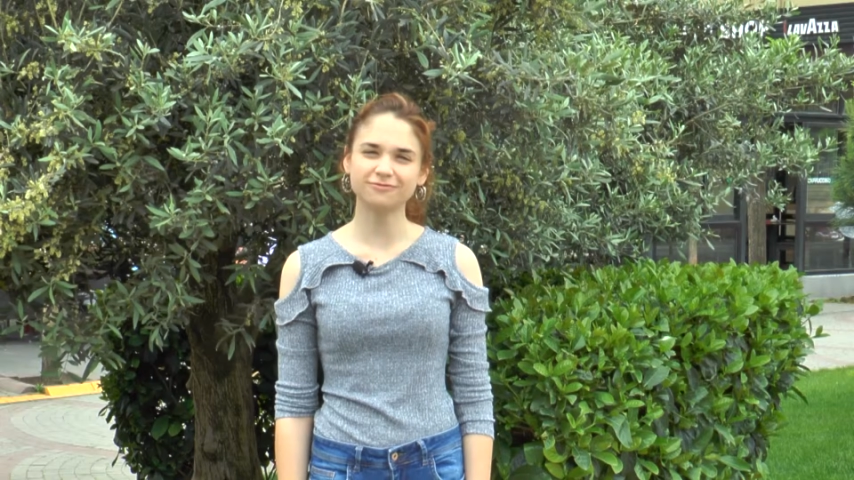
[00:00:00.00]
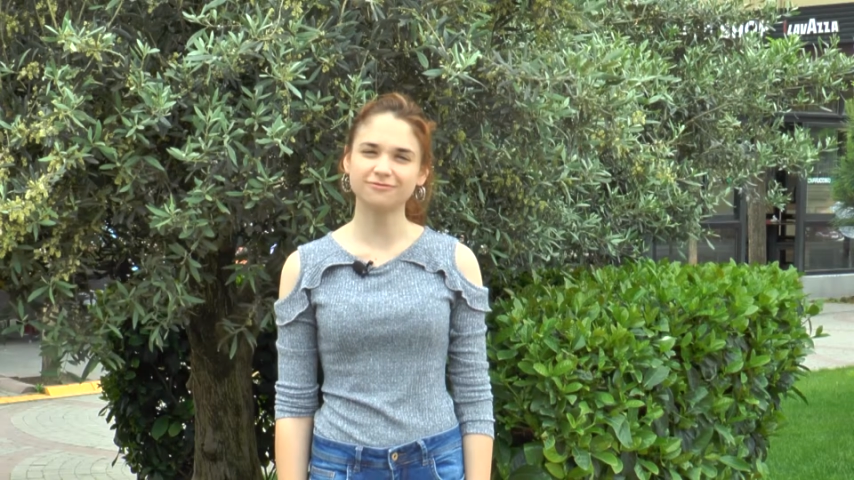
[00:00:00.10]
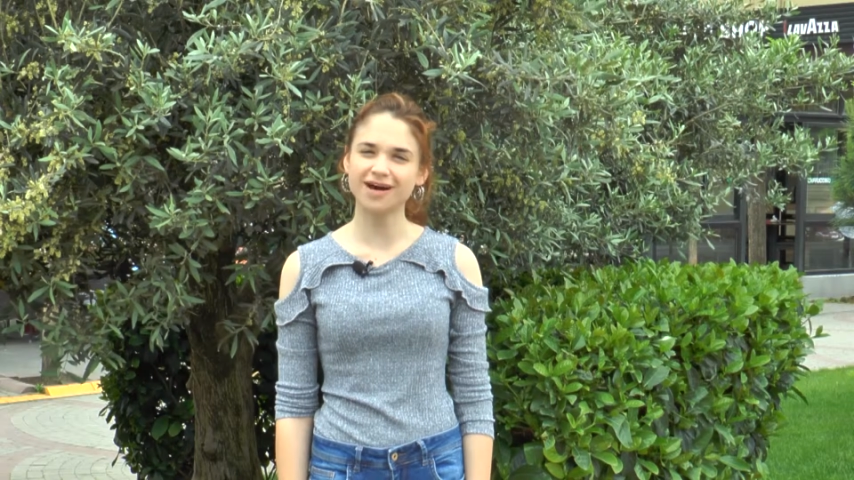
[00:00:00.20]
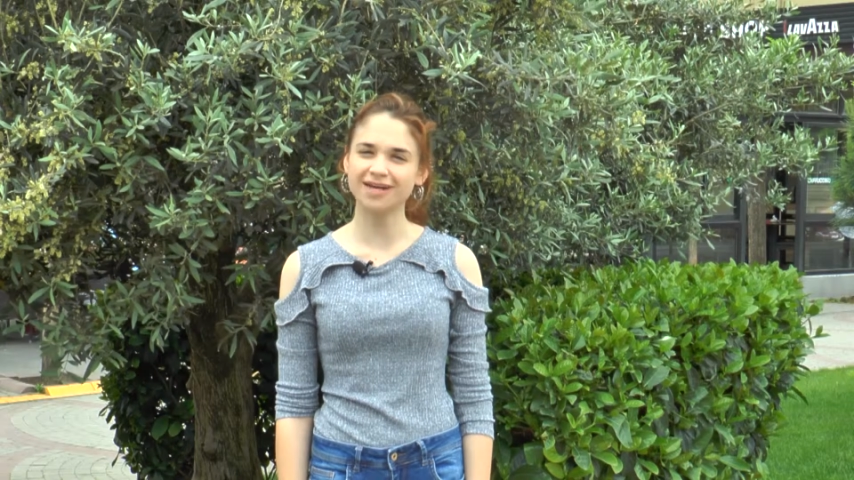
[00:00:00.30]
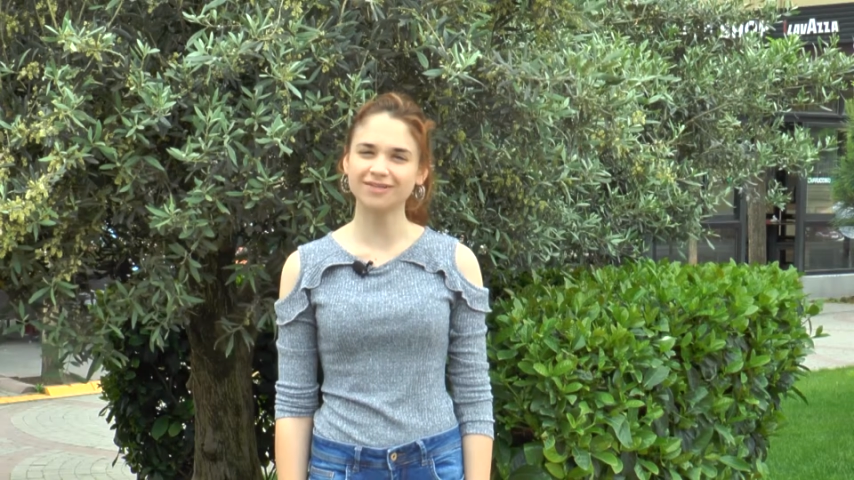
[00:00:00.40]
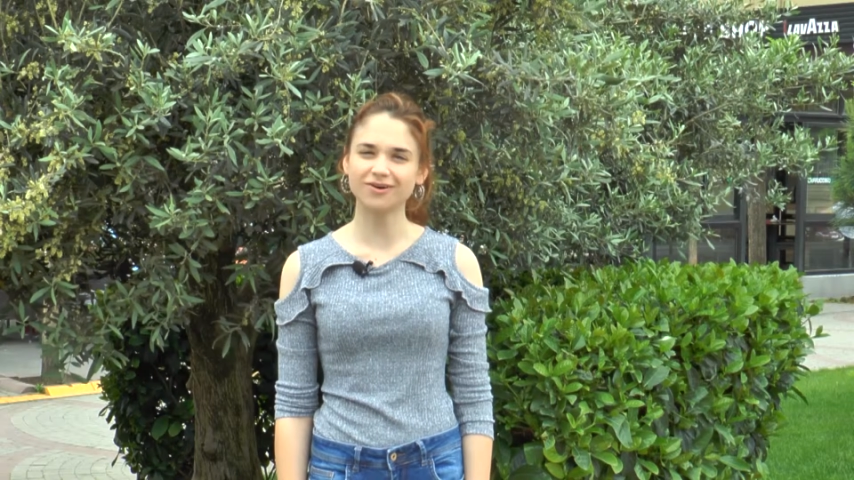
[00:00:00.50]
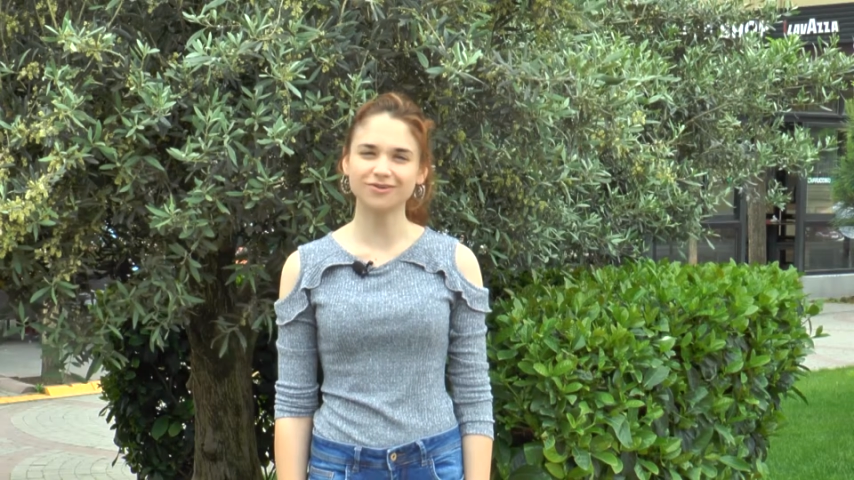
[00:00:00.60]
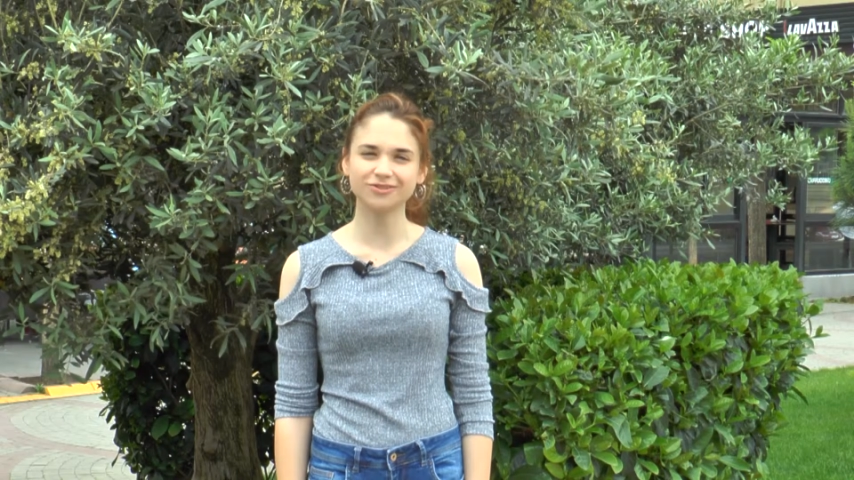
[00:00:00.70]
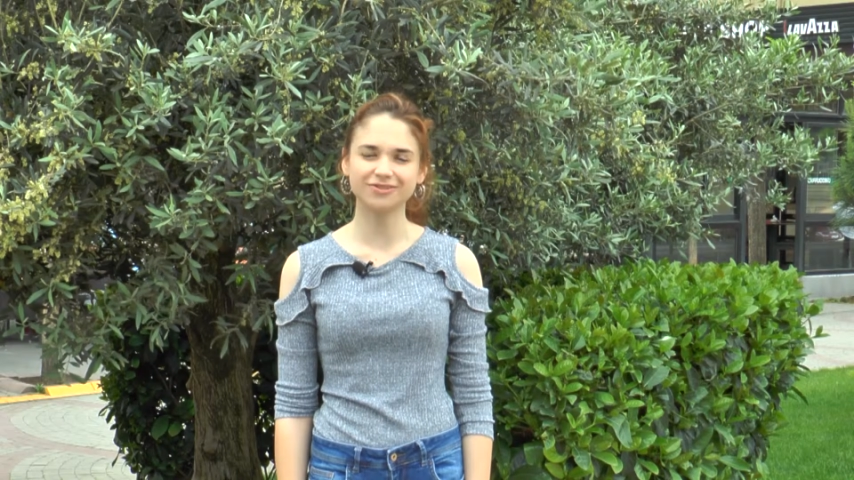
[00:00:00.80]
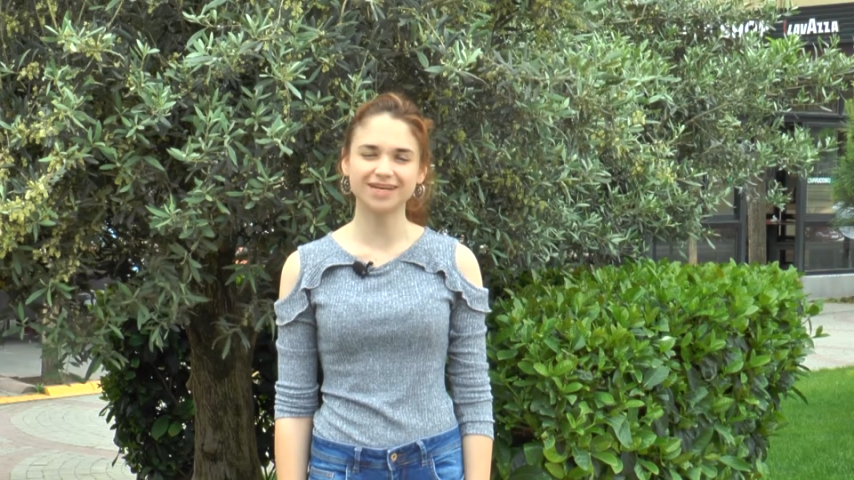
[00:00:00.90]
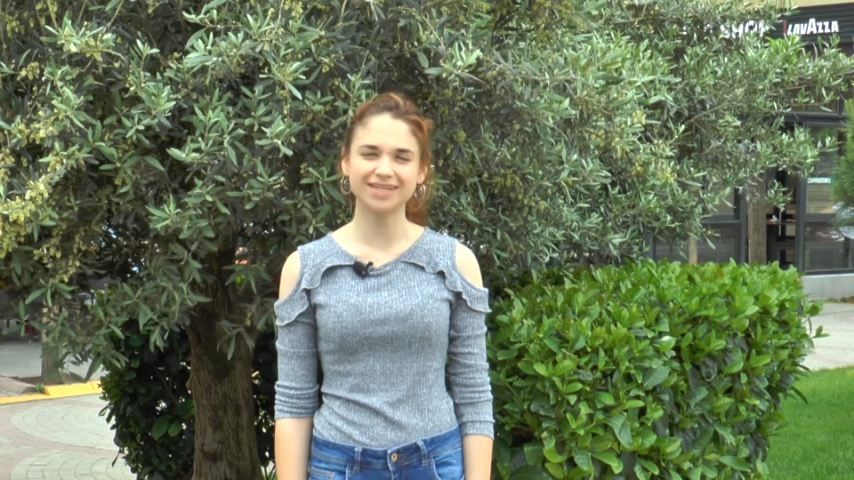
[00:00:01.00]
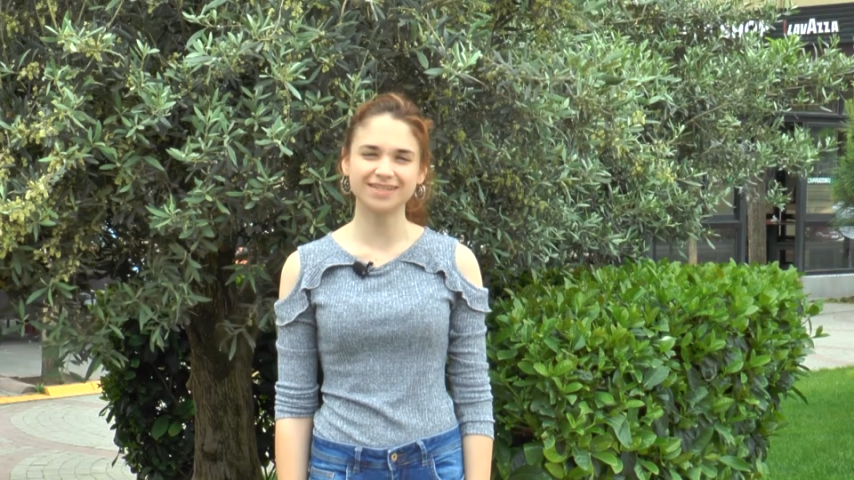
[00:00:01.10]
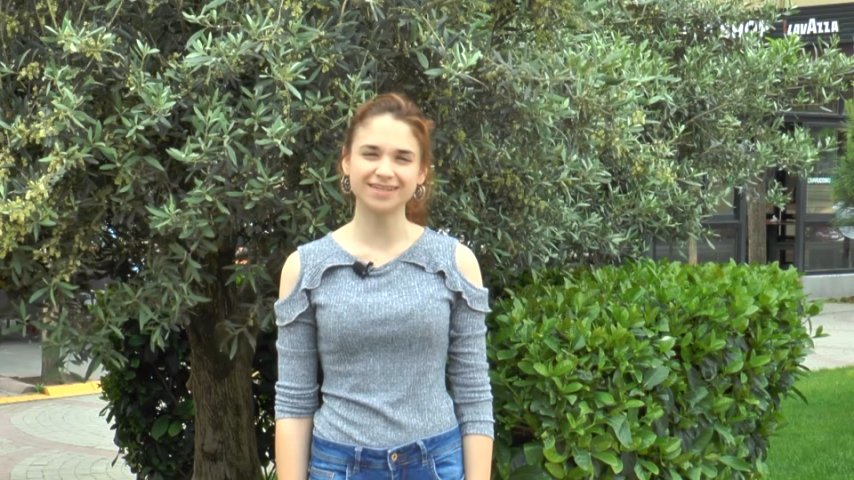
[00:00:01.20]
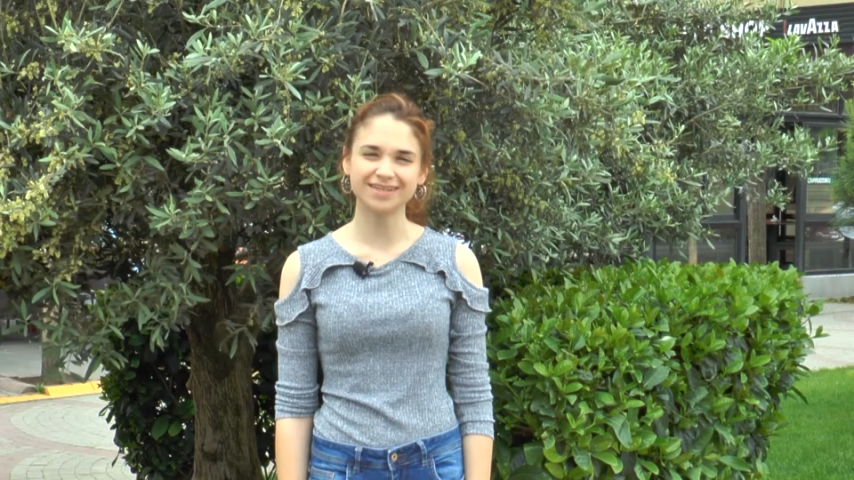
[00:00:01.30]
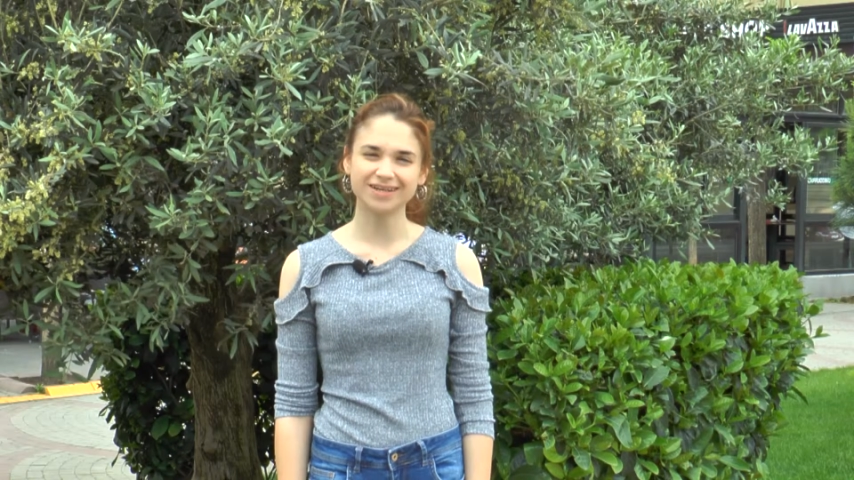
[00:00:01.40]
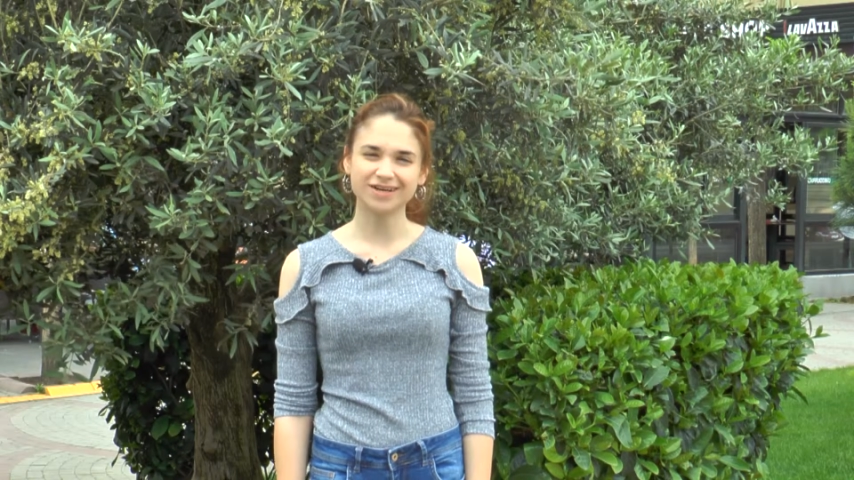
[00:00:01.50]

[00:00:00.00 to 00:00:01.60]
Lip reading: fun all together.